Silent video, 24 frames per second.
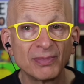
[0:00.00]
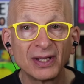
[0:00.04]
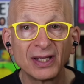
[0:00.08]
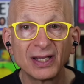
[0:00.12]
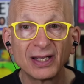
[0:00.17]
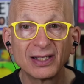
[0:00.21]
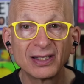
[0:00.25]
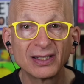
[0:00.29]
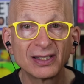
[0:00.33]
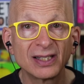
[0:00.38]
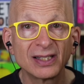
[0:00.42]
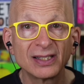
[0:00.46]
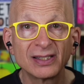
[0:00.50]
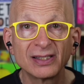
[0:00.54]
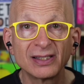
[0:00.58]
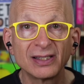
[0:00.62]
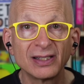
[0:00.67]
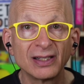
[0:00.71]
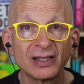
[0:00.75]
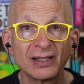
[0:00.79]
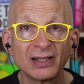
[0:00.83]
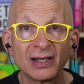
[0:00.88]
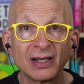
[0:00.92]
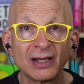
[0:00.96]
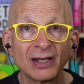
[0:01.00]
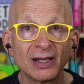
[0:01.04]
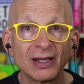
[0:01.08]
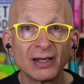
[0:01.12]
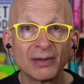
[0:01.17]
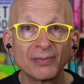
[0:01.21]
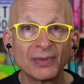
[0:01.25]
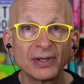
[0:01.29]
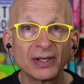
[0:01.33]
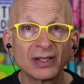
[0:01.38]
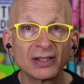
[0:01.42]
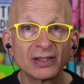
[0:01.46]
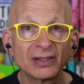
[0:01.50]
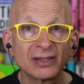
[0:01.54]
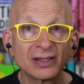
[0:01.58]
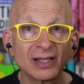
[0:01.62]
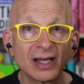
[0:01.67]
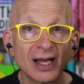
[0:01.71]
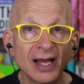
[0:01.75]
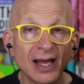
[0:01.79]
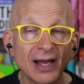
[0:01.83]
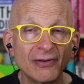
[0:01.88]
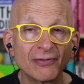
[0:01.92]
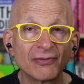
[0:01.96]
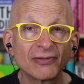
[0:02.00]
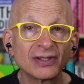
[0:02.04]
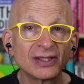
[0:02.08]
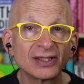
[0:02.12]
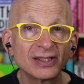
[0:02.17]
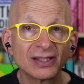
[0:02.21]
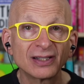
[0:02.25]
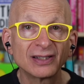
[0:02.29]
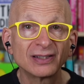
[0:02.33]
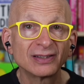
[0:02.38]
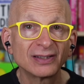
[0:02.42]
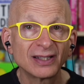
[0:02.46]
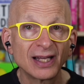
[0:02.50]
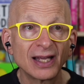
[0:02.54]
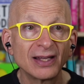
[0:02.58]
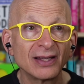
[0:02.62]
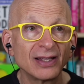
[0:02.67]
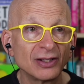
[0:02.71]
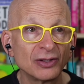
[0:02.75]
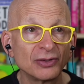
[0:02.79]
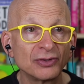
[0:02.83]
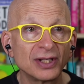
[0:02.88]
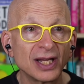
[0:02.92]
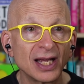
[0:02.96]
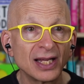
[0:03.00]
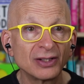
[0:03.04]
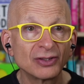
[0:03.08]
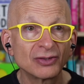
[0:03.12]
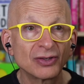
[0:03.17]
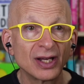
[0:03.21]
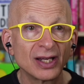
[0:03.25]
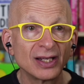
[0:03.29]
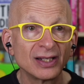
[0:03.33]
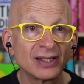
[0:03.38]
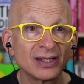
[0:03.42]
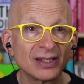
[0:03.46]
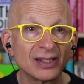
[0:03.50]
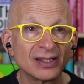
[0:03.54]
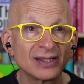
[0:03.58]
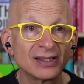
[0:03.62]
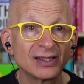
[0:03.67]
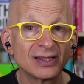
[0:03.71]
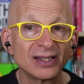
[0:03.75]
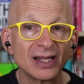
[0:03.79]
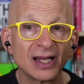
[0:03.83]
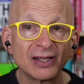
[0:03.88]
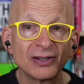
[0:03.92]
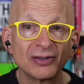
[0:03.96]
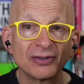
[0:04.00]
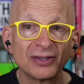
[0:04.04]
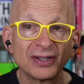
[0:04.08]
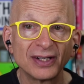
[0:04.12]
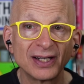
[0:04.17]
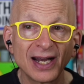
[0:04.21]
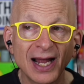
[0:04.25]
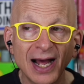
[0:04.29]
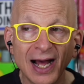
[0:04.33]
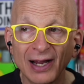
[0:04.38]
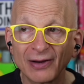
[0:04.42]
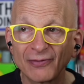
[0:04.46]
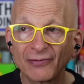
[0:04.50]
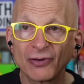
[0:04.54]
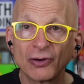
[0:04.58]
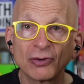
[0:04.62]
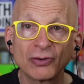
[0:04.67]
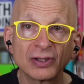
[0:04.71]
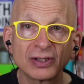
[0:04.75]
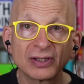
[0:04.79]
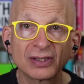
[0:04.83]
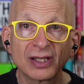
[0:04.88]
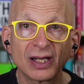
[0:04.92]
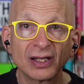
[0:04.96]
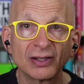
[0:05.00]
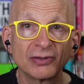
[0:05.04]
in a tizzy because every single day that you day trade is a day you're not focused on your